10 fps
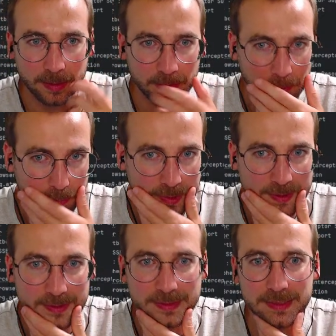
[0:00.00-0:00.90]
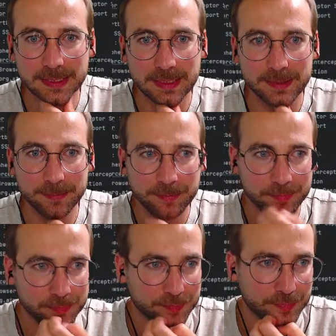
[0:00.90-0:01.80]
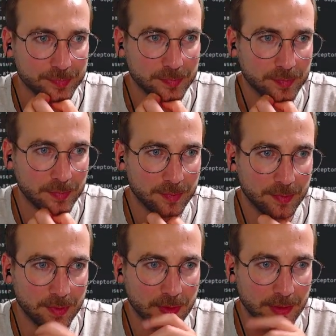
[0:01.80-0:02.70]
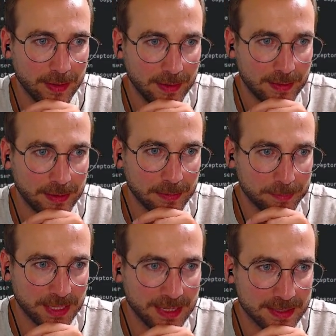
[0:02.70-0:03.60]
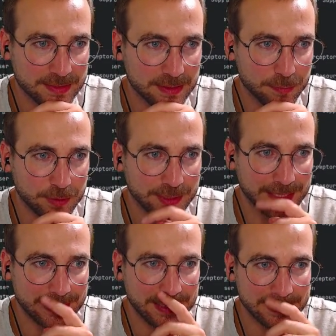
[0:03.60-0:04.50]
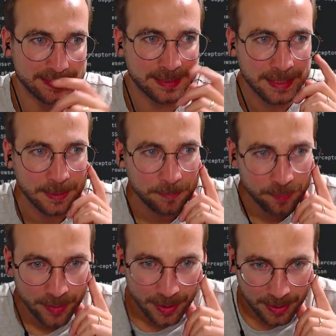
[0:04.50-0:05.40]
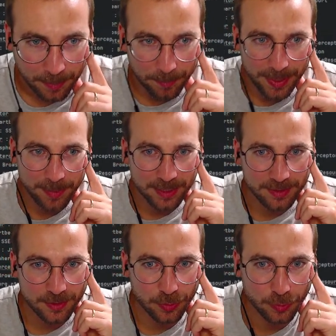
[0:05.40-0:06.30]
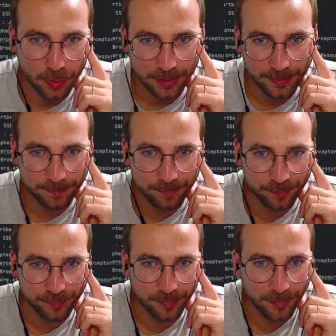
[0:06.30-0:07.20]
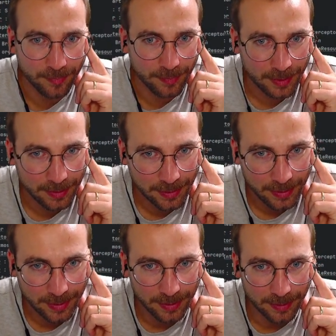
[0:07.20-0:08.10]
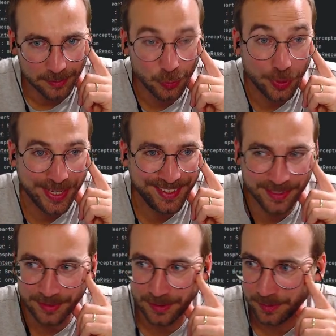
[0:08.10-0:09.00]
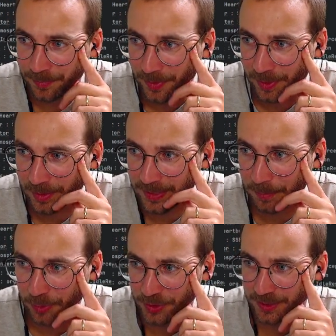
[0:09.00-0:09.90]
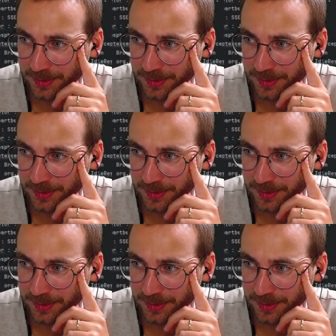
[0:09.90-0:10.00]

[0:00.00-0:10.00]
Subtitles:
But the LLM has different ideas. Maybe it's too heated. The temperature is too